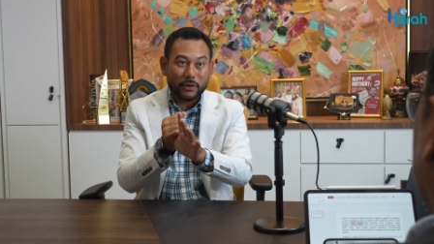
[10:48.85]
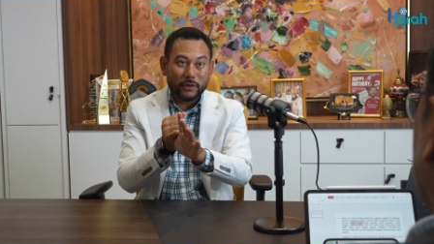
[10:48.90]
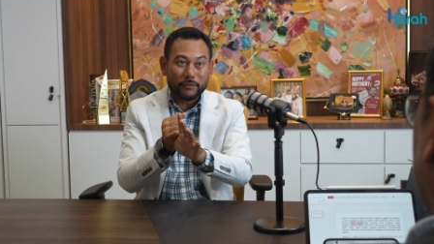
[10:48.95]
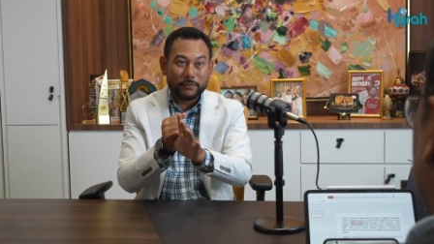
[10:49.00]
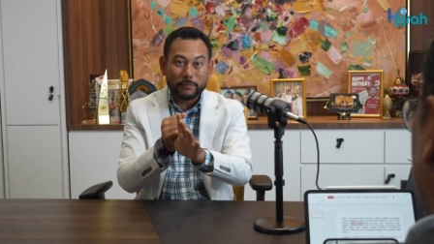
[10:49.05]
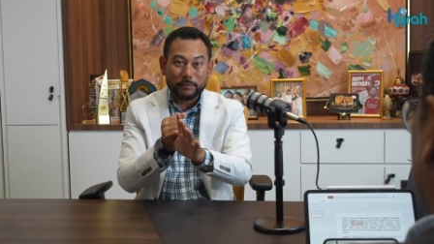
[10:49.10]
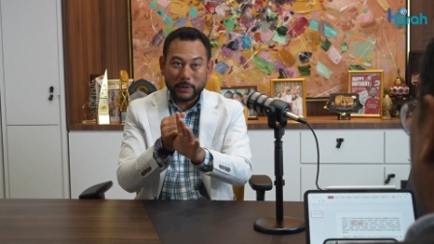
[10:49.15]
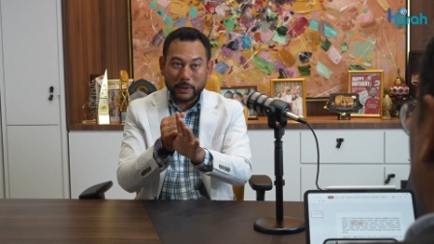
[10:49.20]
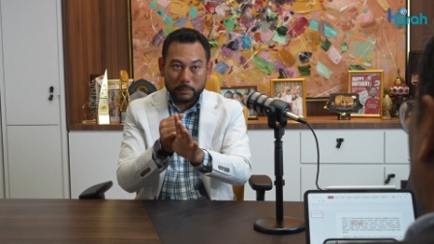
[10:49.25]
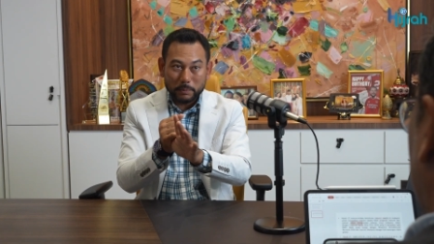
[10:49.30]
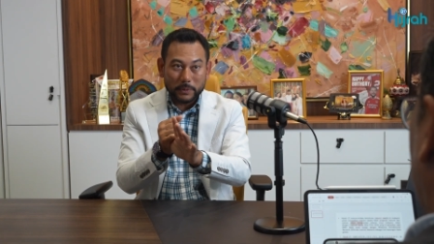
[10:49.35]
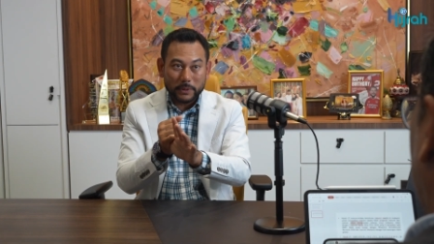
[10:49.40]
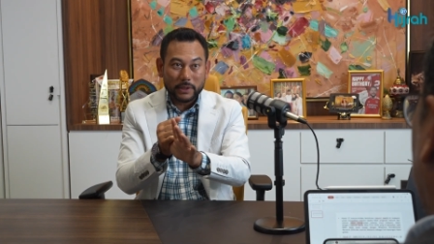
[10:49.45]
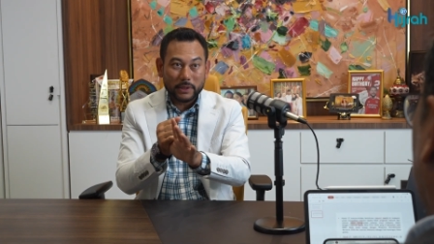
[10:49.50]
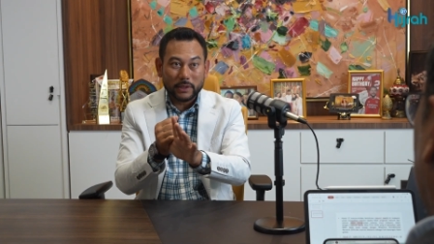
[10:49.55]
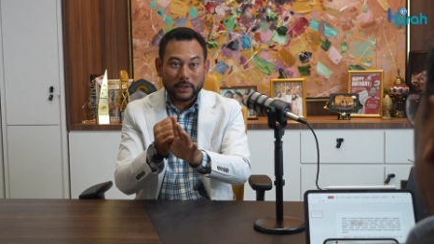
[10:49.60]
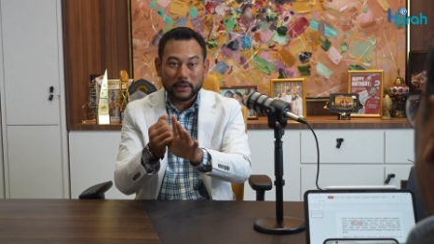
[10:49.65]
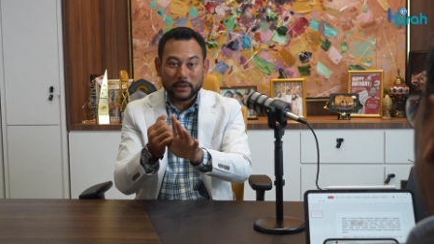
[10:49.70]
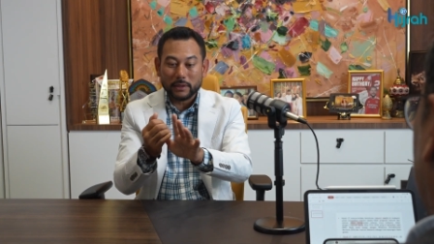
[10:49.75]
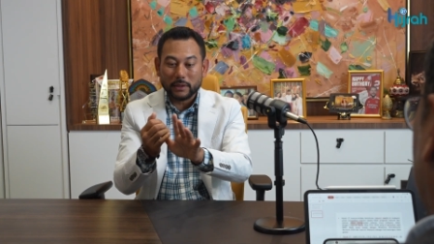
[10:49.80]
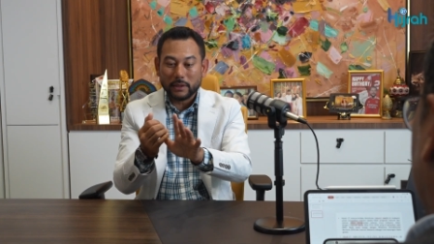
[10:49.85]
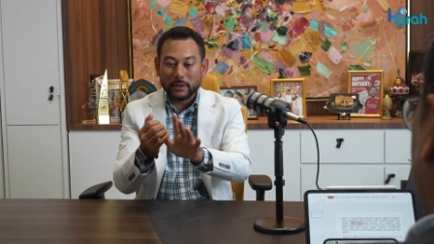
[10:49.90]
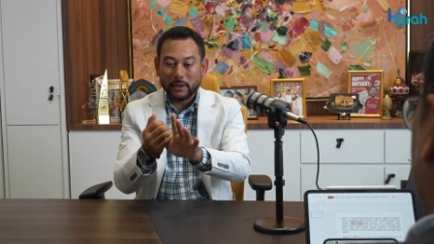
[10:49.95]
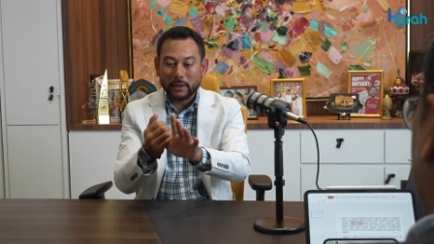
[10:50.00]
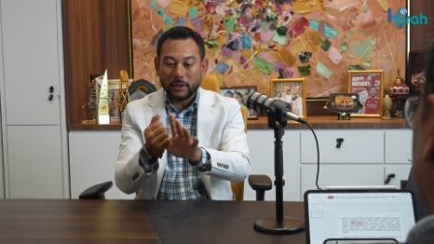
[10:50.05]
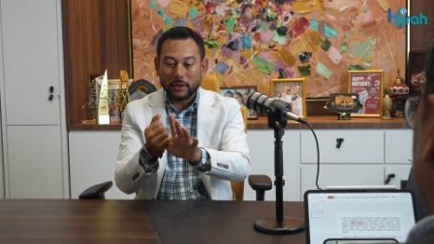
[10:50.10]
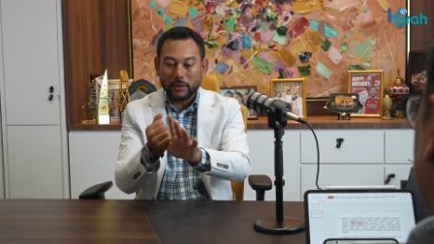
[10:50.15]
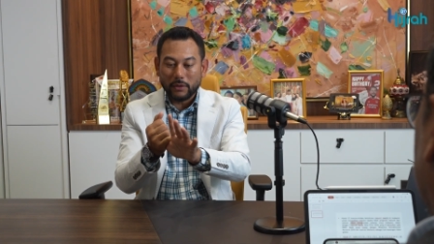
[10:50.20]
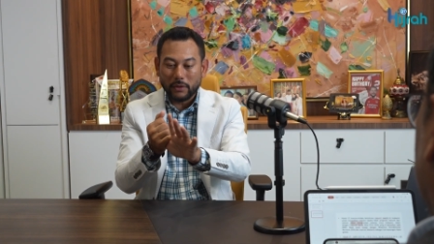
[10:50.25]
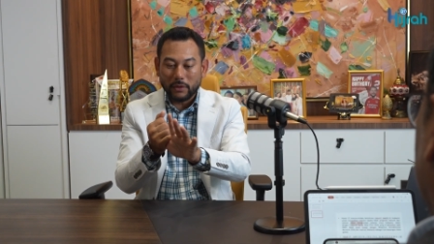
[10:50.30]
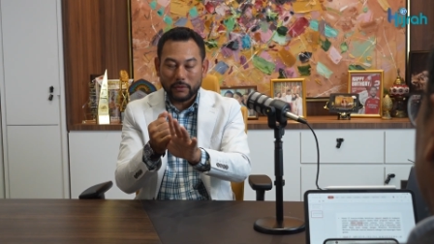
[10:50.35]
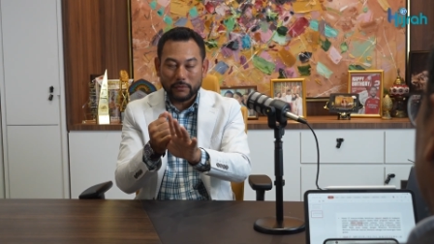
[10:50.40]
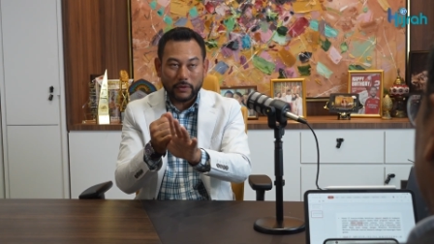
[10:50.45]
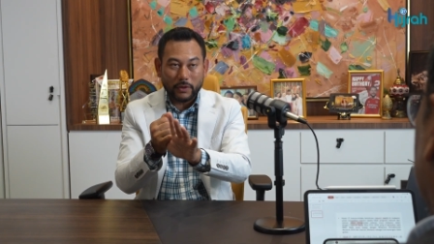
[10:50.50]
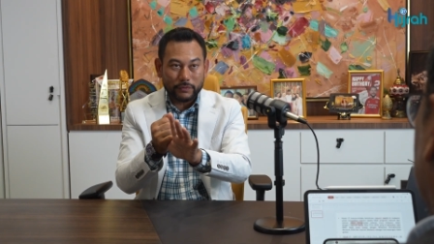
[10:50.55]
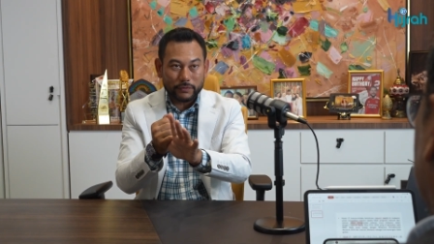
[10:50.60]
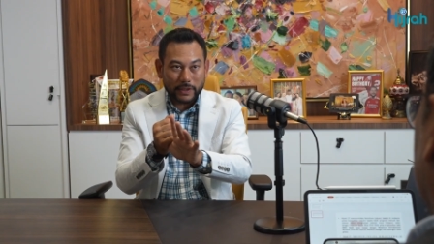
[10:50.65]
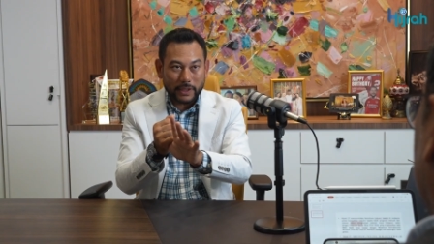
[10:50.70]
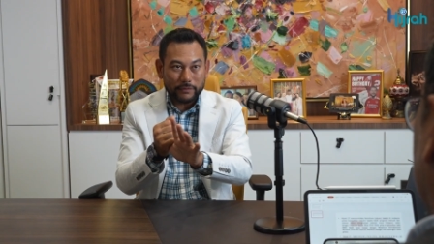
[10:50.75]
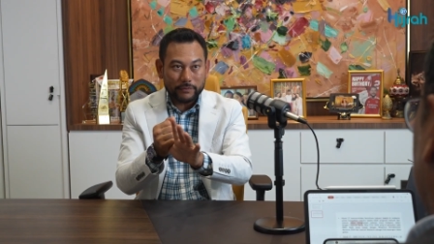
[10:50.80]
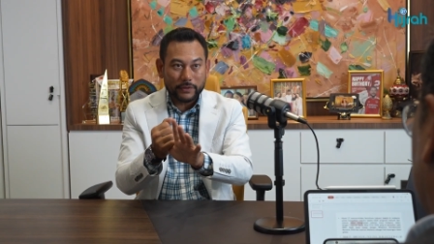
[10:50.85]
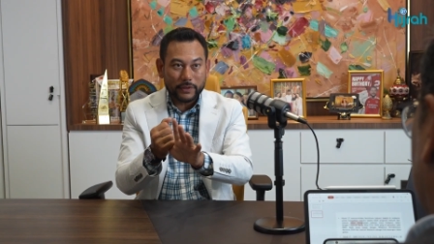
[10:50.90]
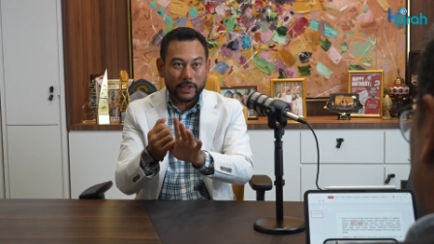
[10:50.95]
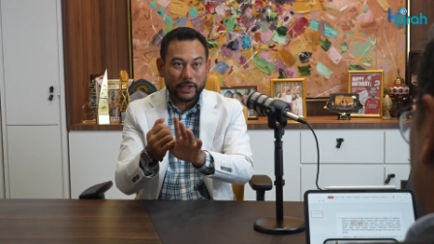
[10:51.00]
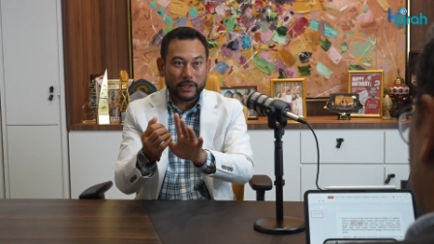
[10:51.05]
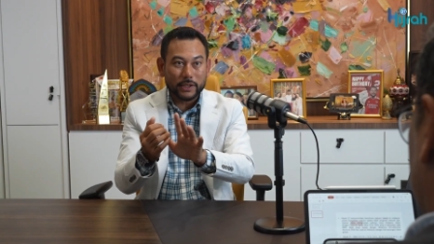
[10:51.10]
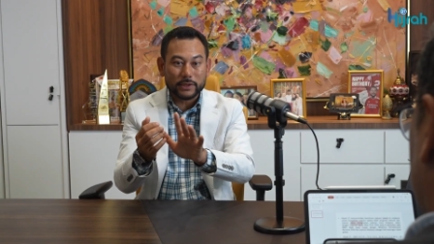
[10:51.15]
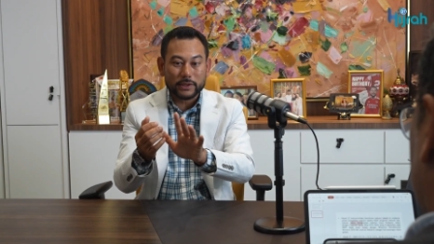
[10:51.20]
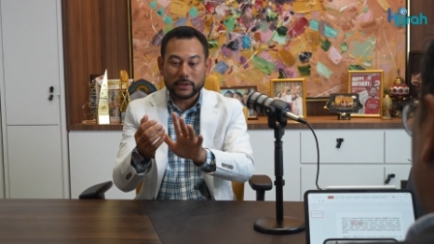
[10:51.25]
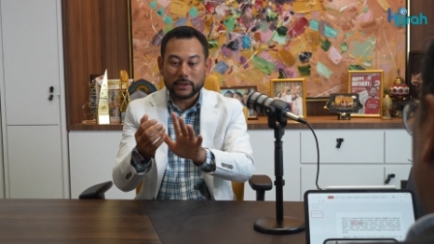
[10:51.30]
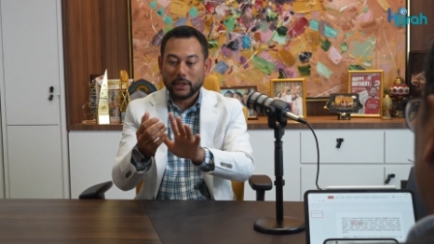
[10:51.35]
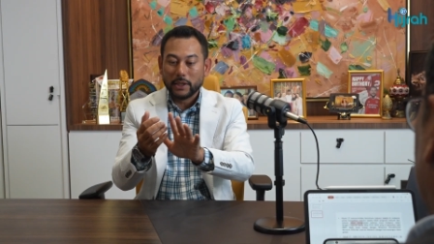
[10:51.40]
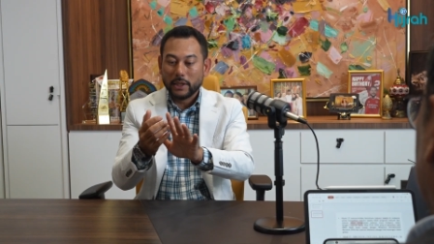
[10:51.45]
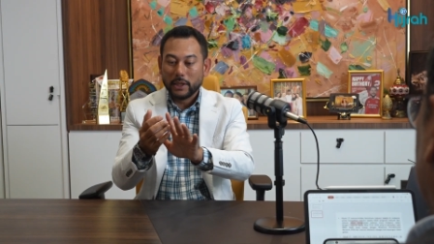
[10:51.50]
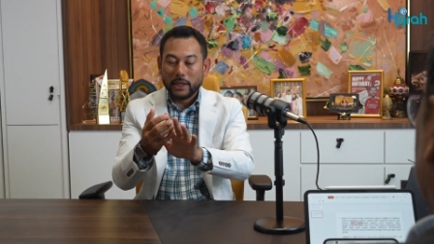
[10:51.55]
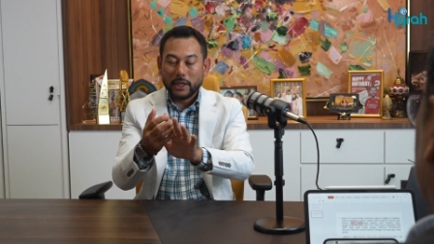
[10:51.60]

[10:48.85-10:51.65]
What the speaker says: of people, of coverage,